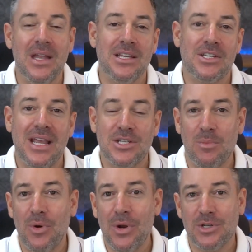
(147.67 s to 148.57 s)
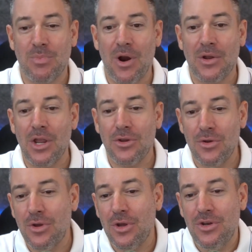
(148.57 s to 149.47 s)
See, as a mortgage broker,
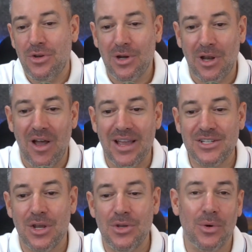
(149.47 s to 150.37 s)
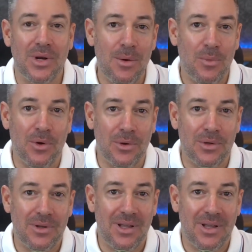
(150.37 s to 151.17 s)
you can utilize your network.